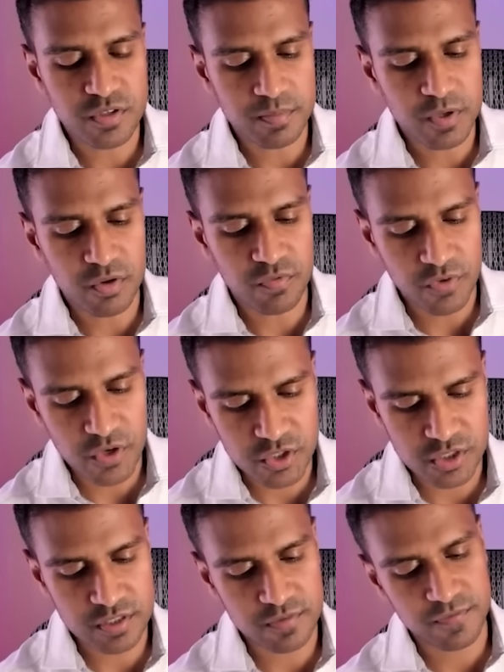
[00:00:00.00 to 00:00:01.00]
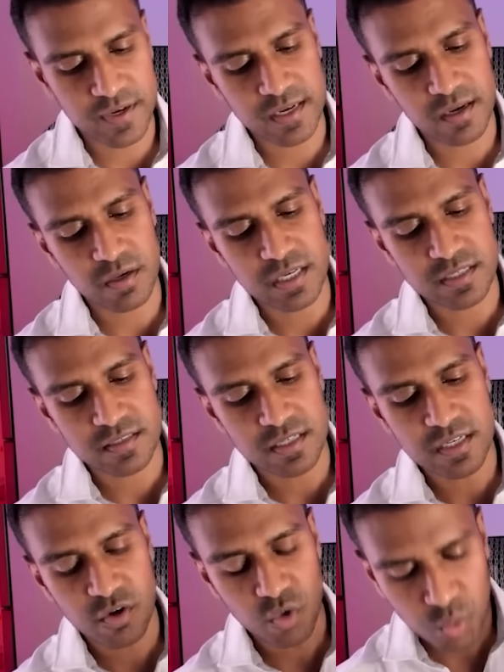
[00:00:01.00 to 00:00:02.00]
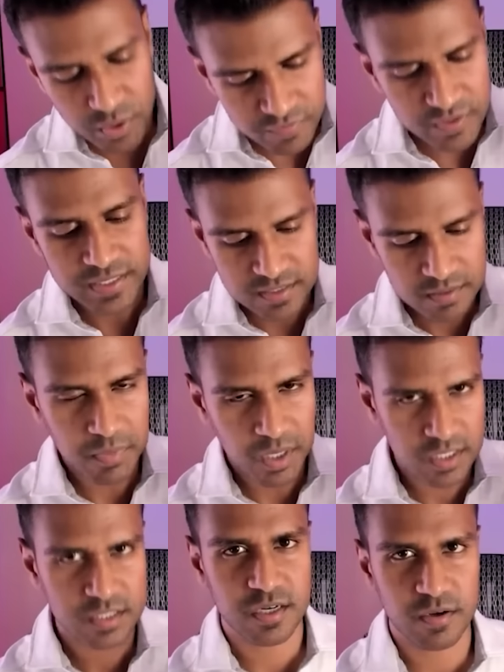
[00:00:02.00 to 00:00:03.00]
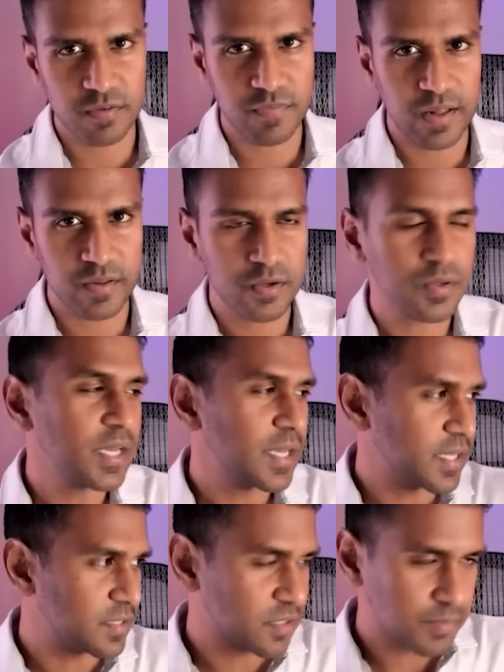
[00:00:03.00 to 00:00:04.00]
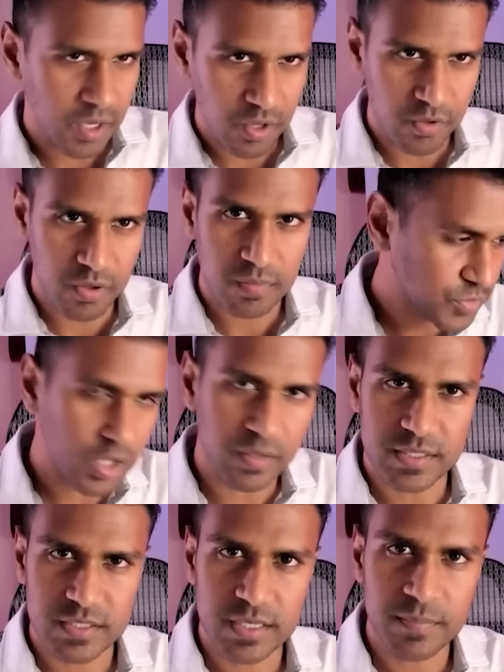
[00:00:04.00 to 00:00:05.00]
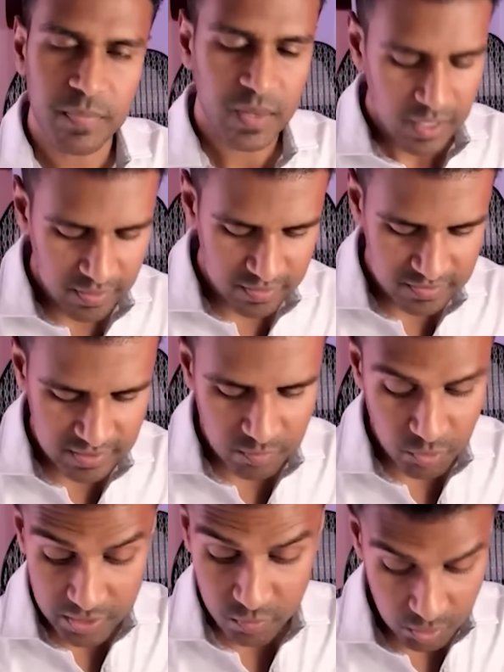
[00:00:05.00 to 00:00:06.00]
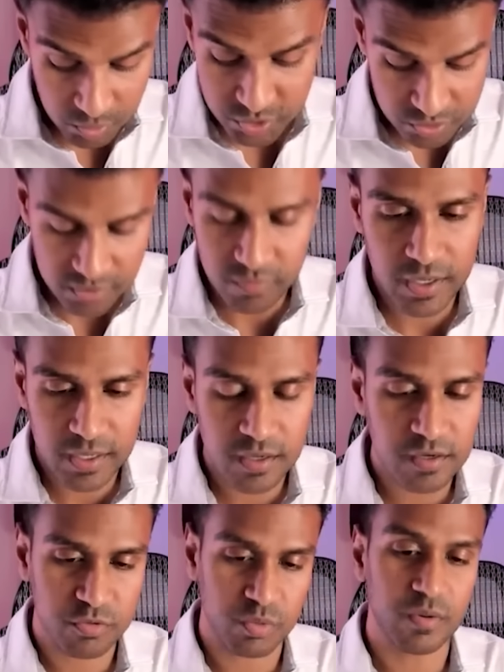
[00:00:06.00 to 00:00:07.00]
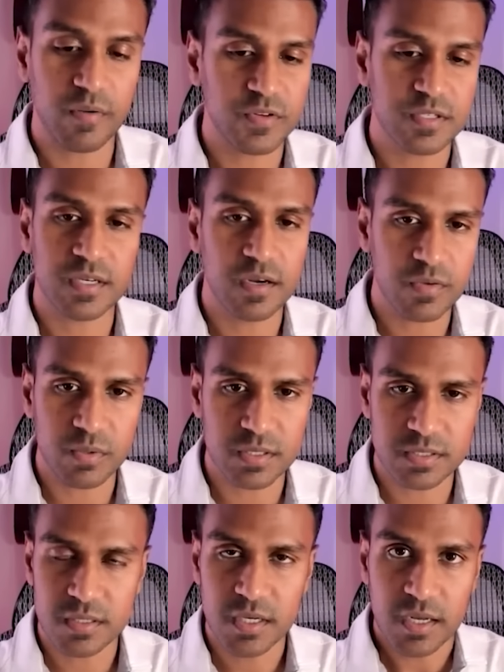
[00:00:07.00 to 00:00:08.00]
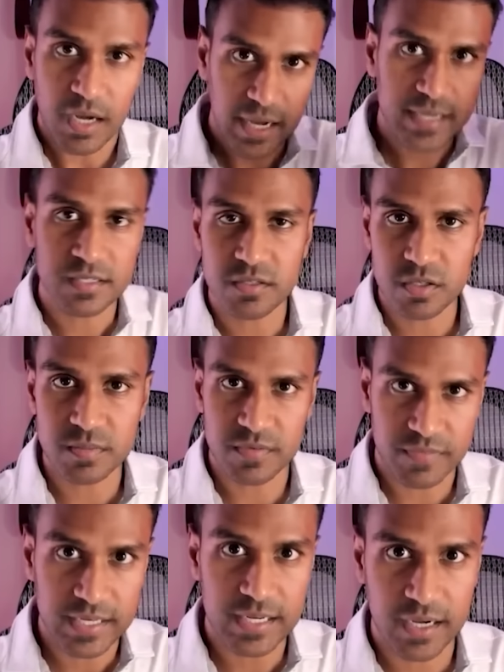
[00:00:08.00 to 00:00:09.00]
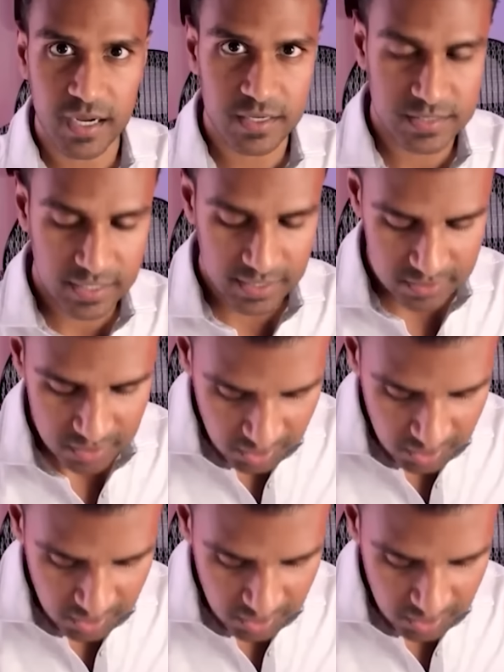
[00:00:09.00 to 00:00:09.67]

some conversion to find out its equivalent monetary value in some other currency. In the same way, what we're doing right here is we're referencing everyone's height in terms of Lady Gaga's height.